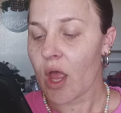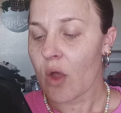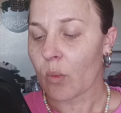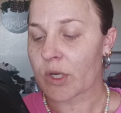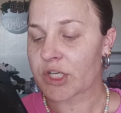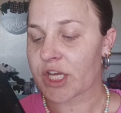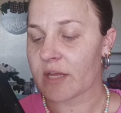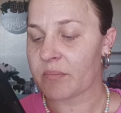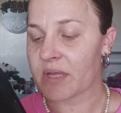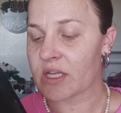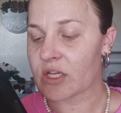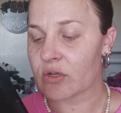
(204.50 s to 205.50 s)
which can
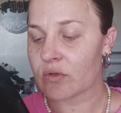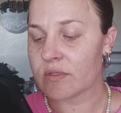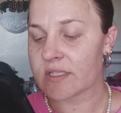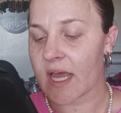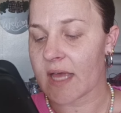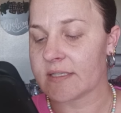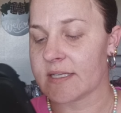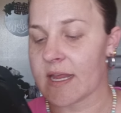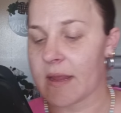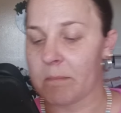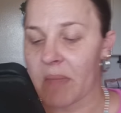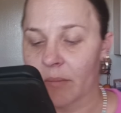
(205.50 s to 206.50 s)
be used as
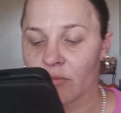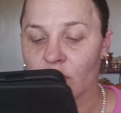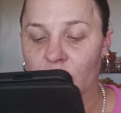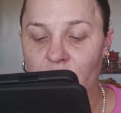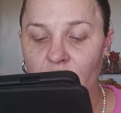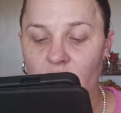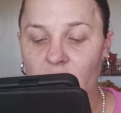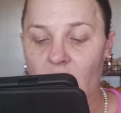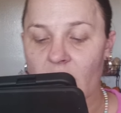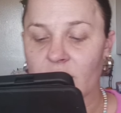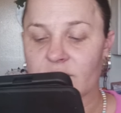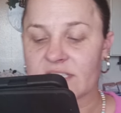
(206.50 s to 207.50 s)
a memorable
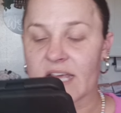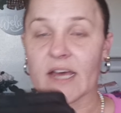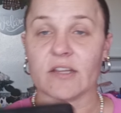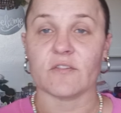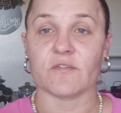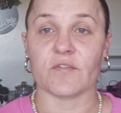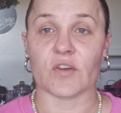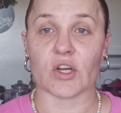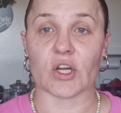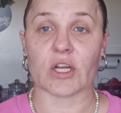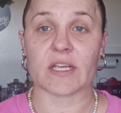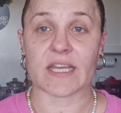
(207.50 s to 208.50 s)
of death
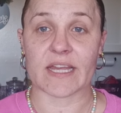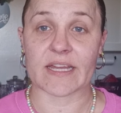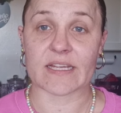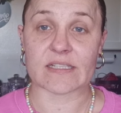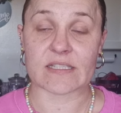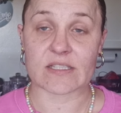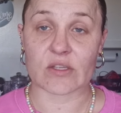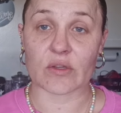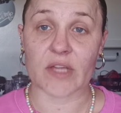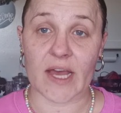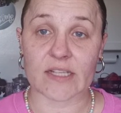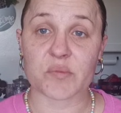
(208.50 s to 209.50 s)
for kids. So
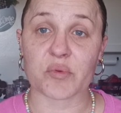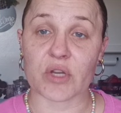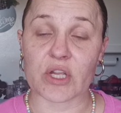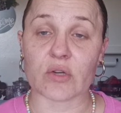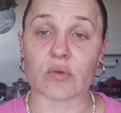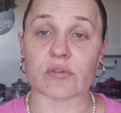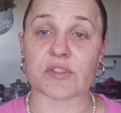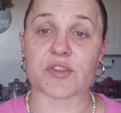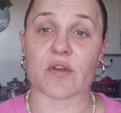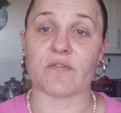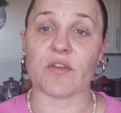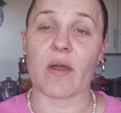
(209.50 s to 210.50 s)
that's pretty cool. So if you